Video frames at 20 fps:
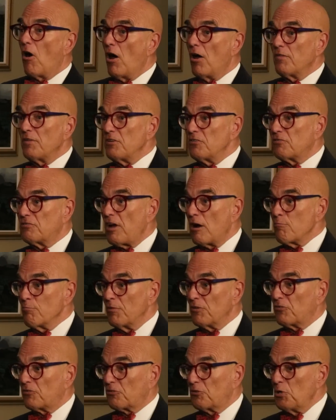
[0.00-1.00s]
all these
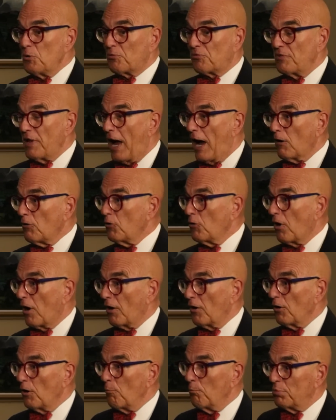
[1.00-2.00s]
government snoops now who
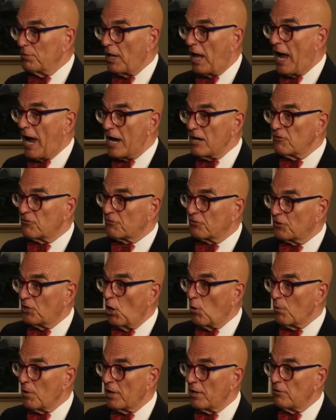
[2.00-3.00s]
are obliged to
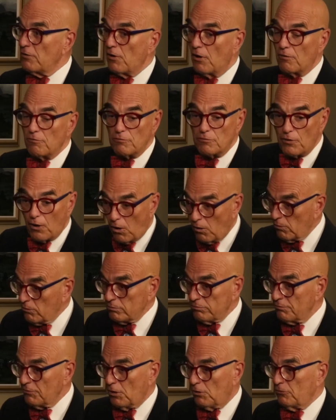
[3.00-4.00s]
go in.
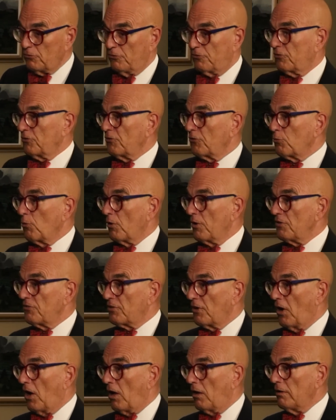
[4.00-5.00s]
No, no search
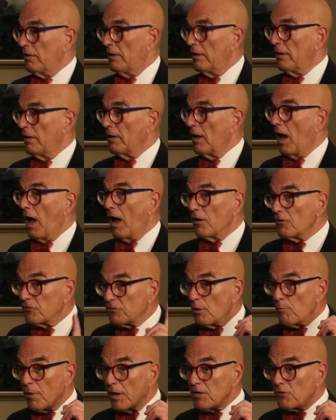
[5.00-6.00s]
warrants at all.
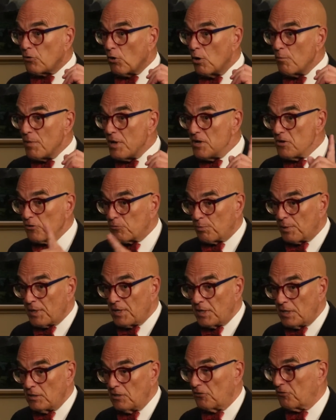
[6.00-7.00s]
Somebody told me you're
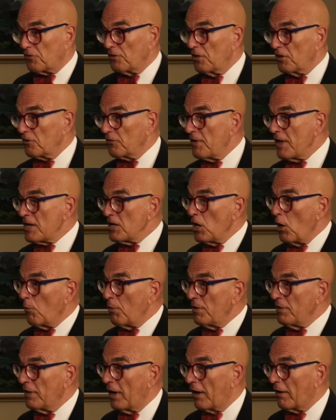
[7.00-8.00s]
speaking English in here, and they can go
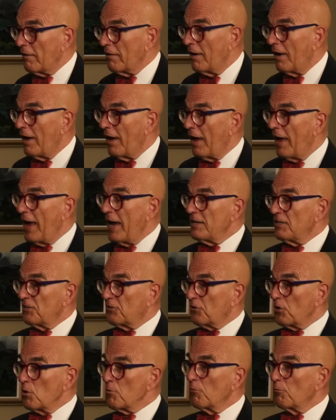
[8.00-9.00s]
in there and
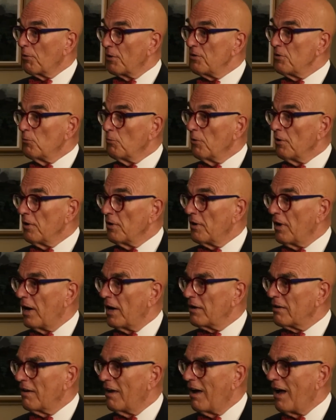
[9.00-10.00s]
determine whether you were or
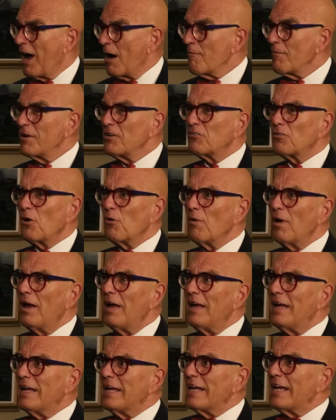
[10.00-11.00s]
not. I mean, so
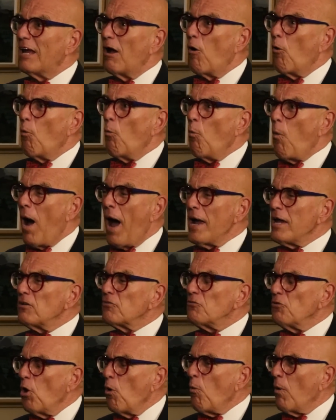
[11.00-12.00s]
why
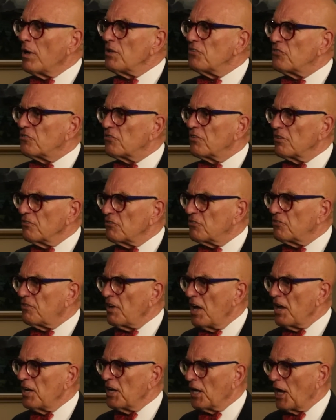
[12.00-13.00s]
is no one
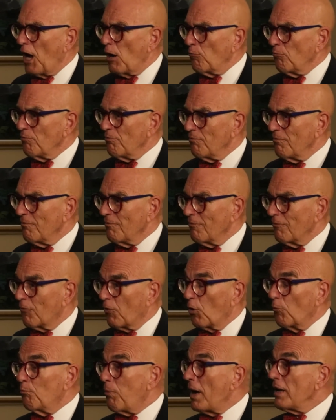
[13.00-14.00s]
standing up
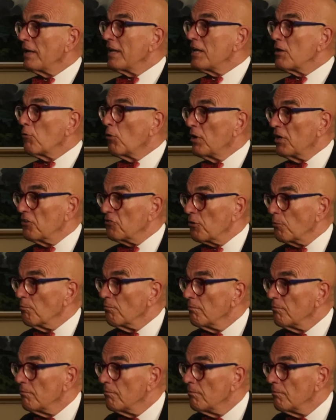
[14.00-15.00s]
for bilingualism?
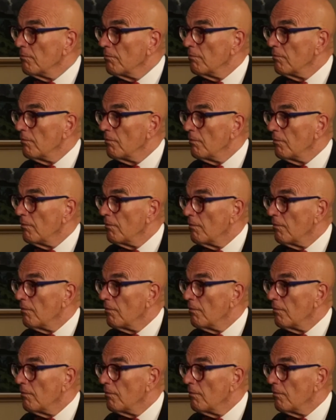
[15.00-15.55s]
Well,